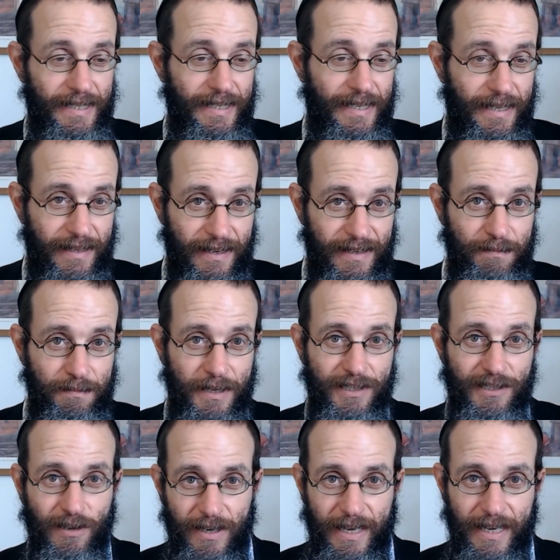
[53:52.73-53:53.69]
and there are
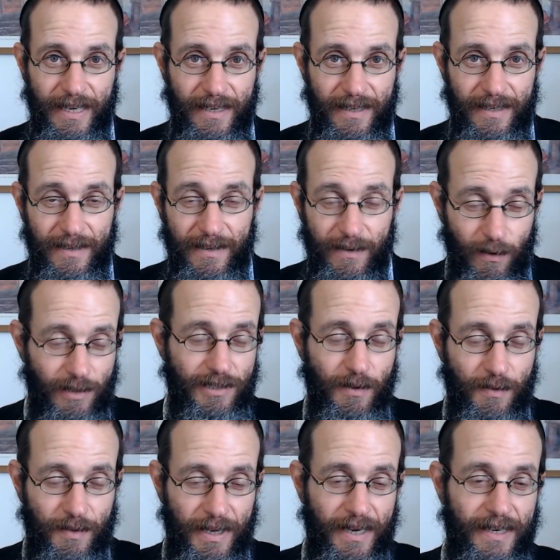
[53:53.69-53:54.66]
matzot hanging
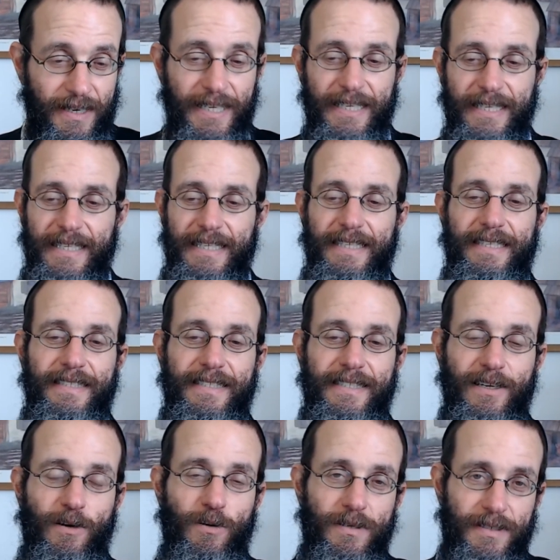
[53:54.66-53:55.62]
also there.
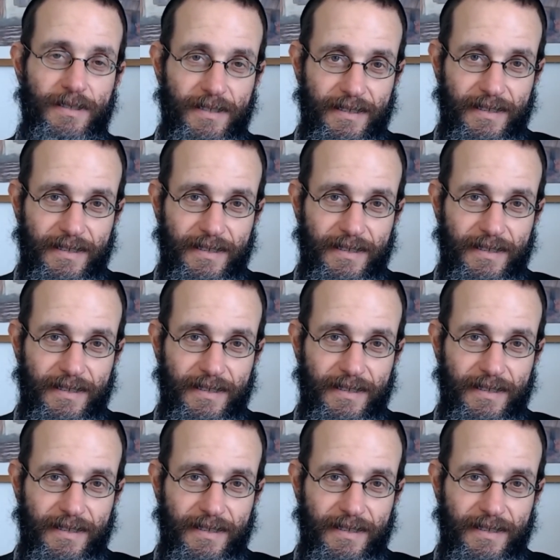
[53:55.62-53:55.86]
So